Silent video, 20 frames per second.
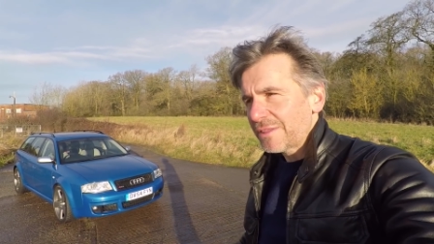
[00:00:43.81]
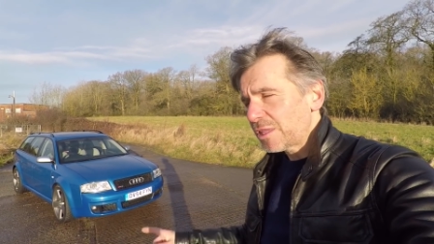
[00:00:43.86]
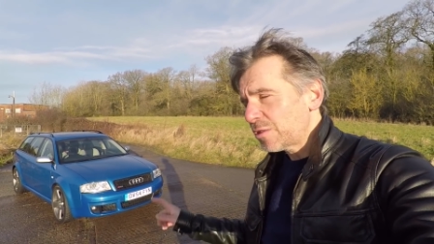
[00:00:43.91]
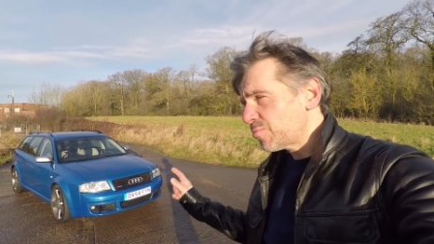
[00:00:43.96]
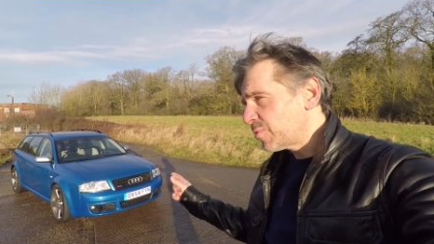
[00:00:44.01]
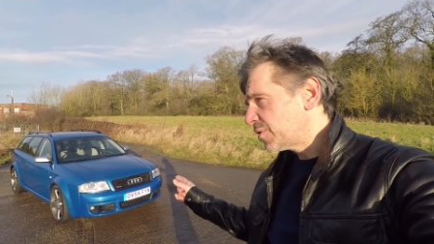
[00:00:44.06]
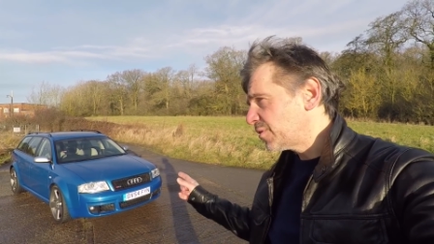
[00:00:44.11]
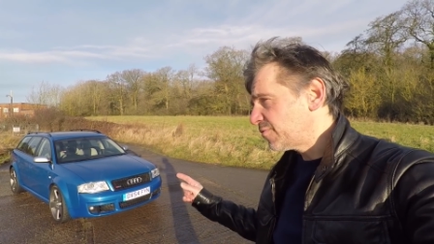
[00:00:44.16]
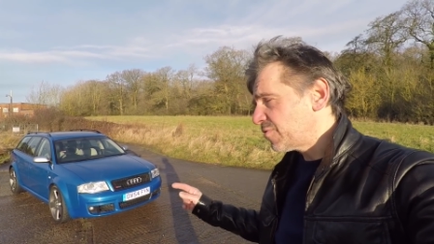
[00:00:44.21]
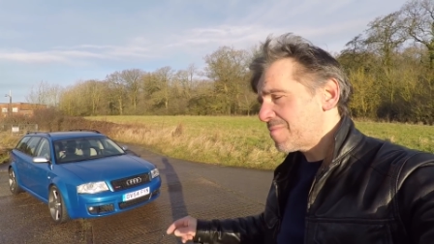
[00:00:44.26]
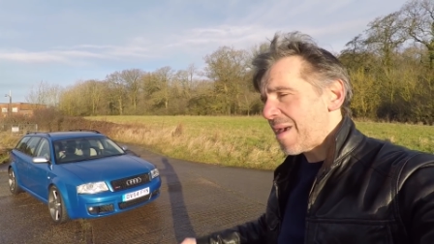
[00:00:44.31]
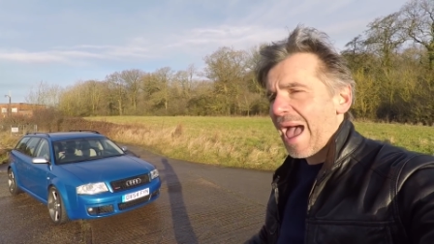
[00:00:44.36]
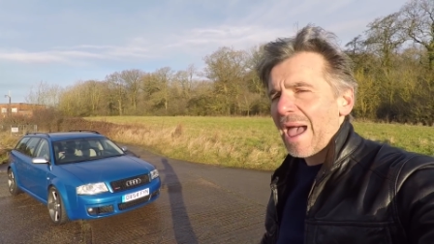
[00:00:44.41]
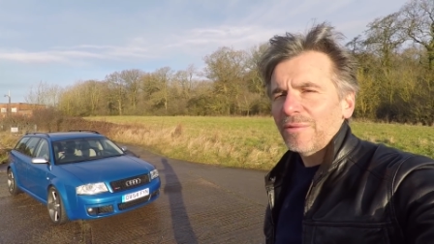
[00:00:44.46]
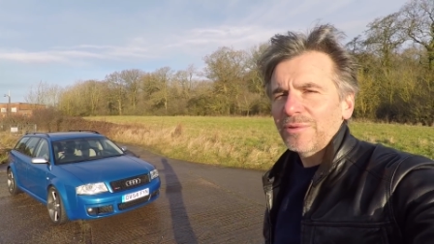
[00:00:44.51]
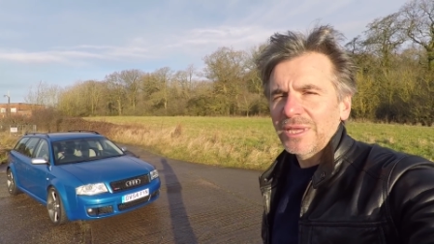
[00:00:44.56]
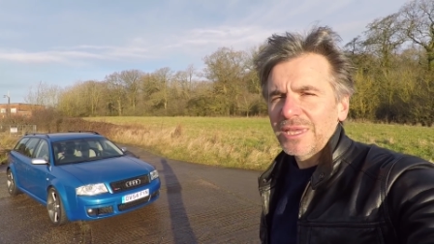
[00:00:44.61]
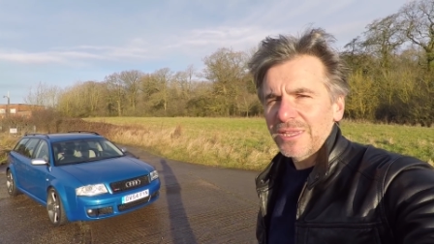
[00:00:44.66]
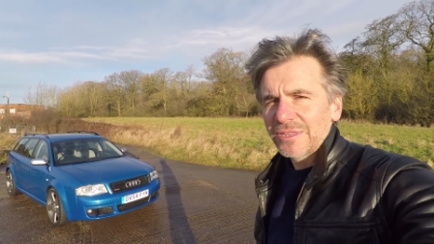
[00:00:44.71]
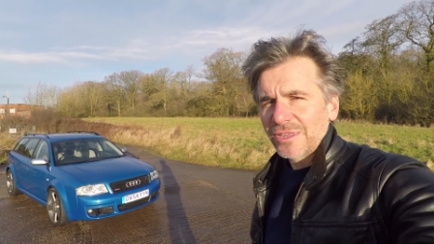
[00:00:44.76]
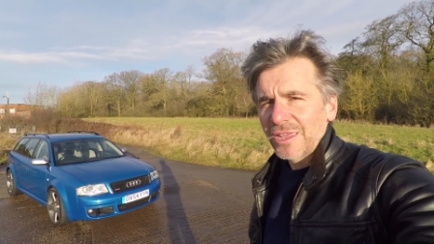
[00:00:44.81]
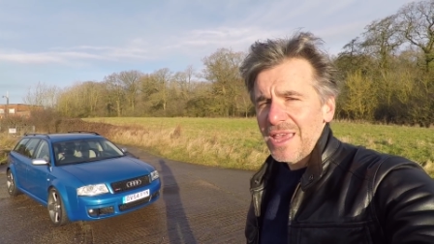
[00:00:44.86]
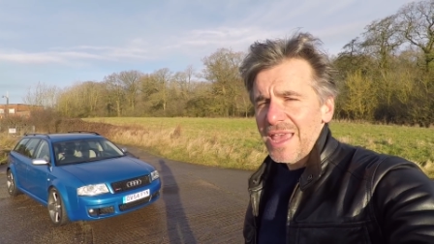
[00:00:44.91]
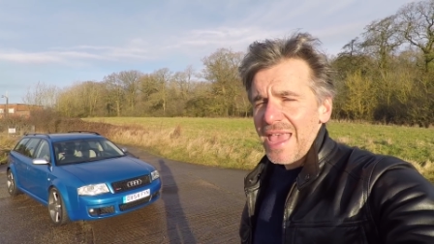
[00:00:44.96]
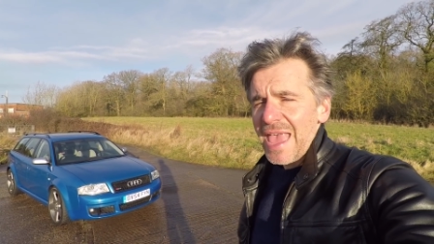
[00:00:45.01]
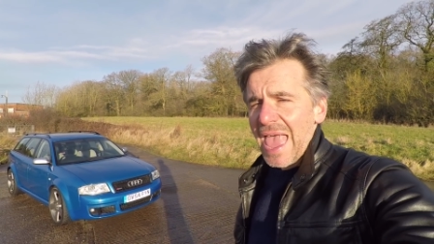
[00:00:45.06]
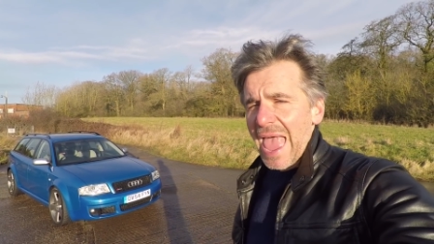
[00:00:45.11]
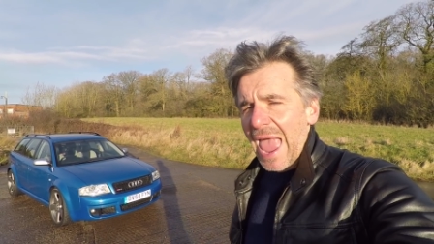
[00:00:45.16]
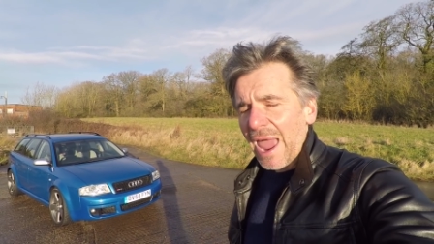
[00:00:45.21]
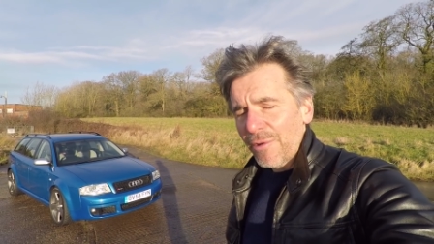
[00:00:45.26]
This one's from Audi's
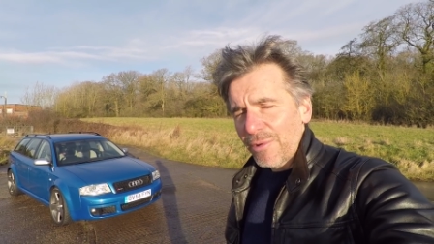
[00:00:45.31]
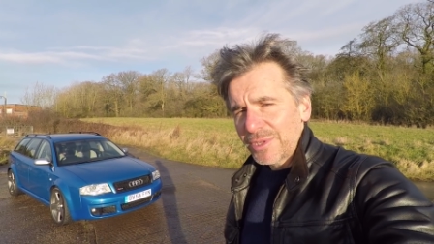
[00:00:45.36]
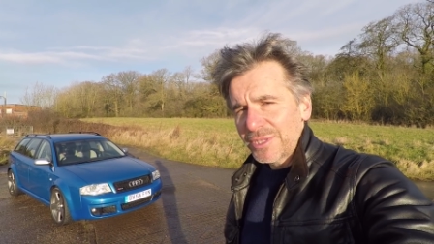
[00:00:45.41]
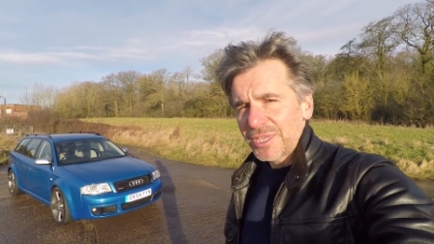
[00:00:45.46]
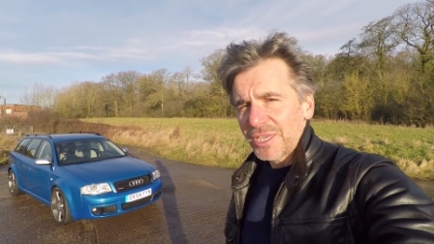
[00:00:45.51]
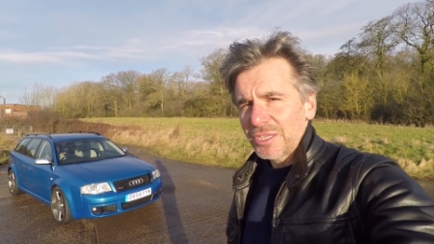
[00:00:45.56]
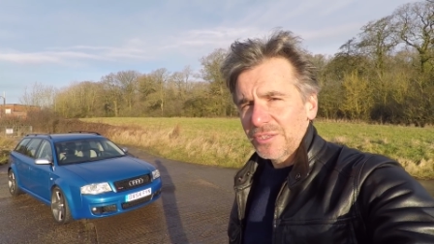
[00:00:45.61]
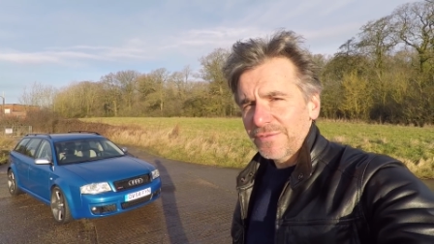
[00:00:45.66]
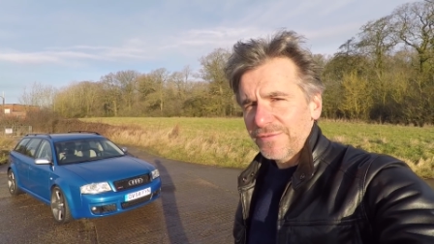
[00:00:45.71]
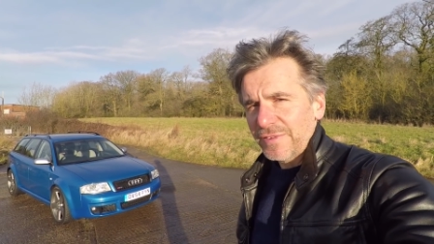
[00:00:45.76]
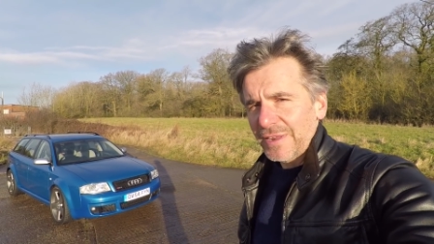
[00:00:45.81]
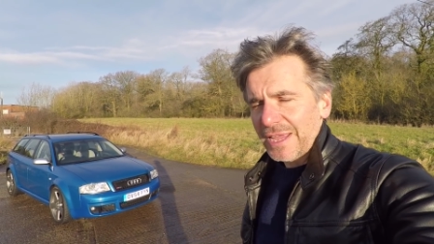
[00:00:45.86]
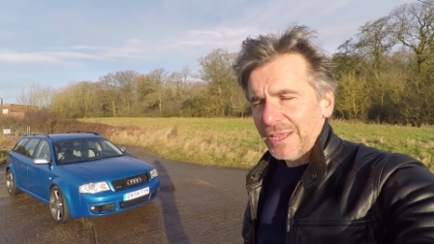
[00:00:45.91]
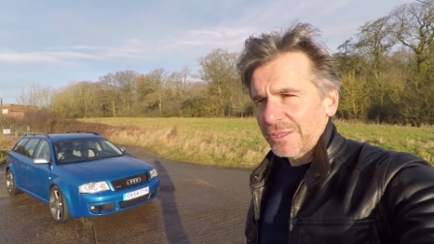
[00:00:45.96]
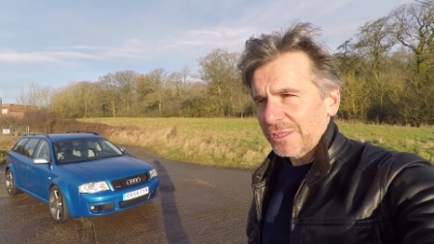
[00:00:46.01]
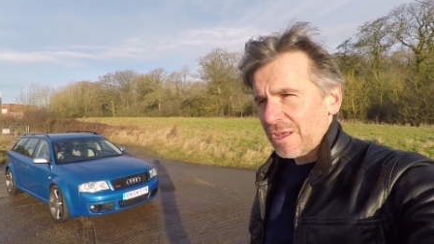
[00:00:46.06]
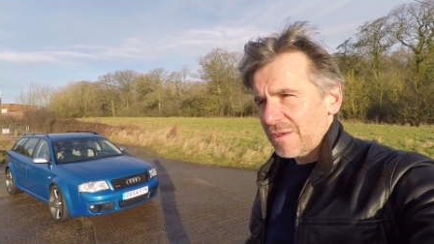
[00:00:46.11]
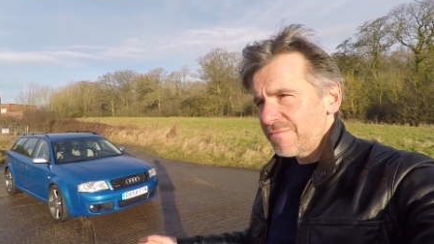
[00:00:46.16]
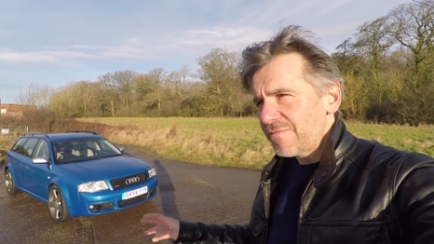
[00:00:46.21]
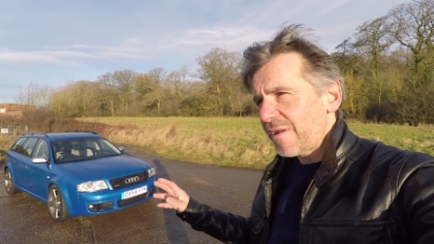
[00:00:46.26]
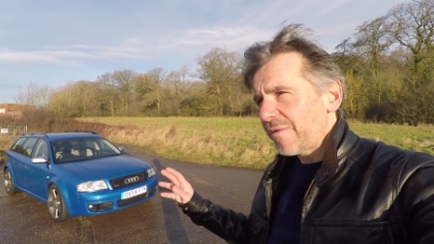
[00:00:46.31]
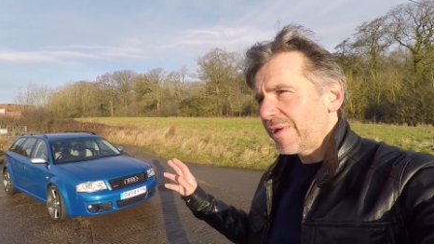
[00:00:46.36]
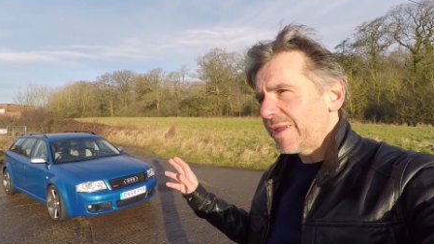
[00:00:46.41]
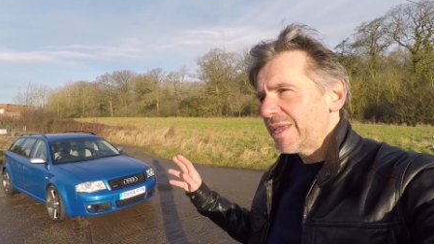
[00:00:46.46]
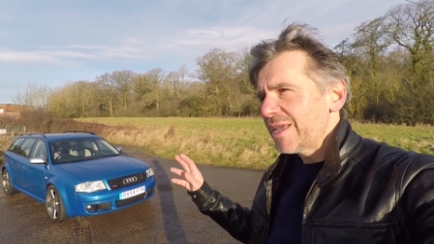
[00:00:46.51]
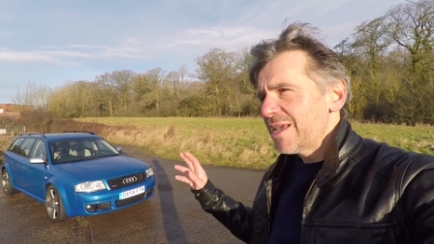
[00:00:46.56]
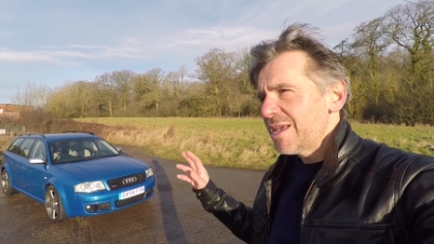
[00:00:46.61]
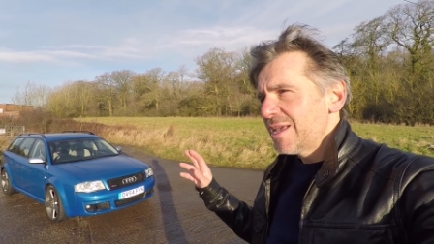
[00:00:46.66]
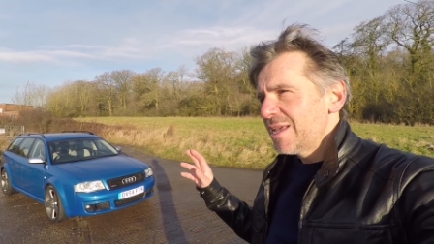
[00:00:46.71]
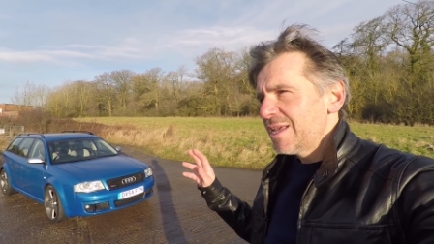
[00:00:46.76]
heritage fleet, so I'm very